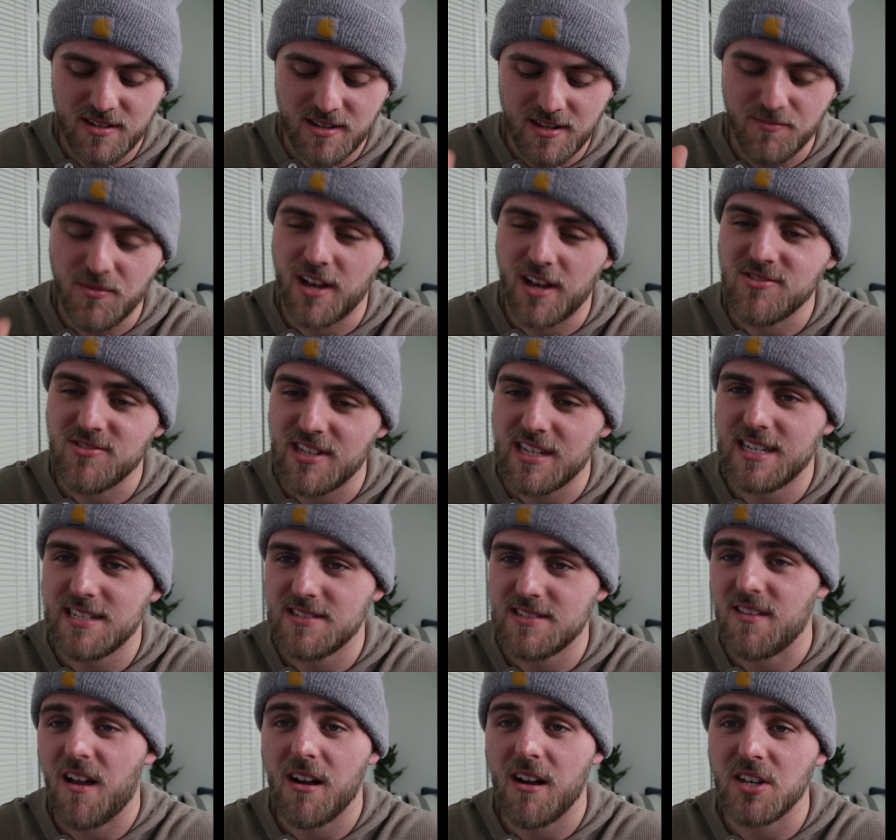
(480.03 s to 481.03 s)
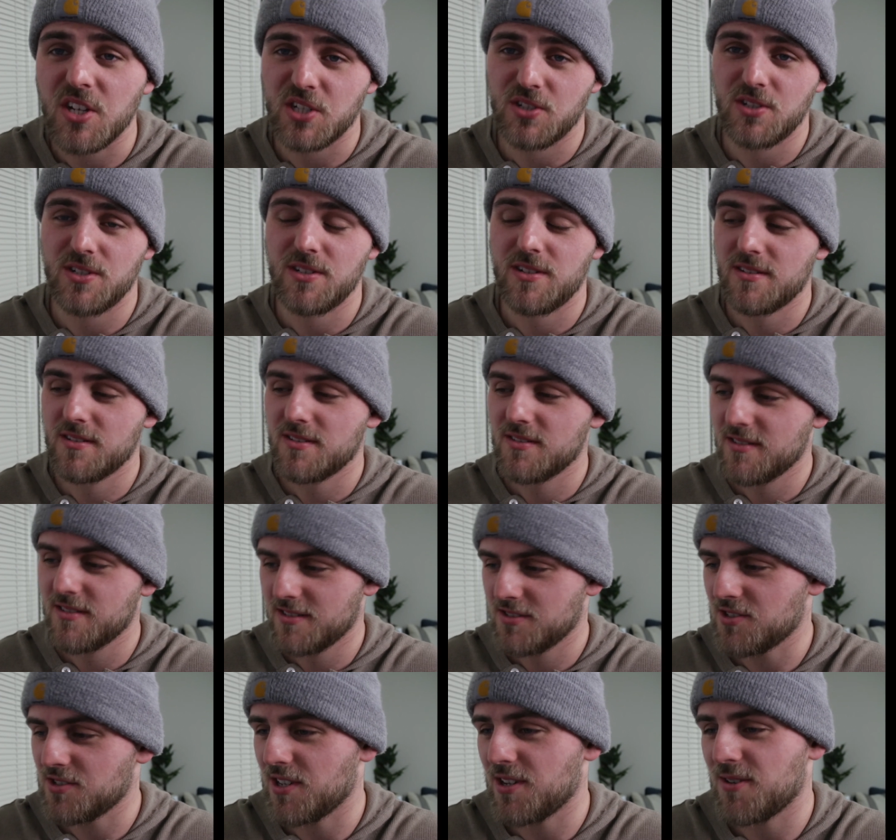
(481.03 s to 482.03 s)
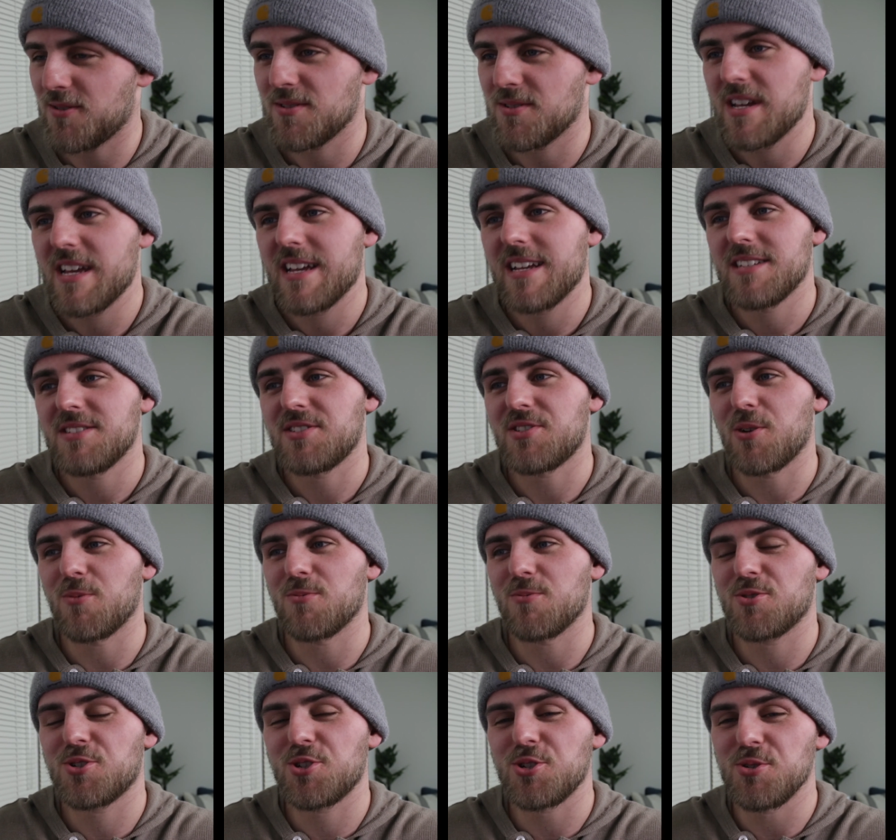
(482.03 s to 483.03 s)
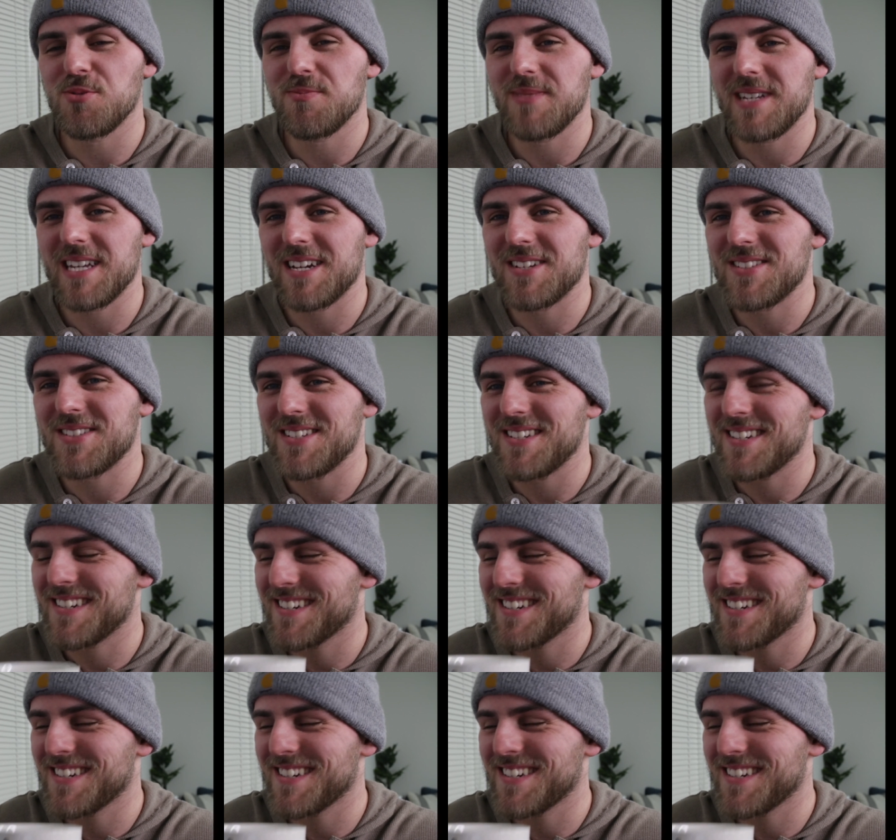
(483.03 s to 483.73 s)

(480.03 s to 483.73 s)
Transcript: not saying he's not good. So don't shoot me out there.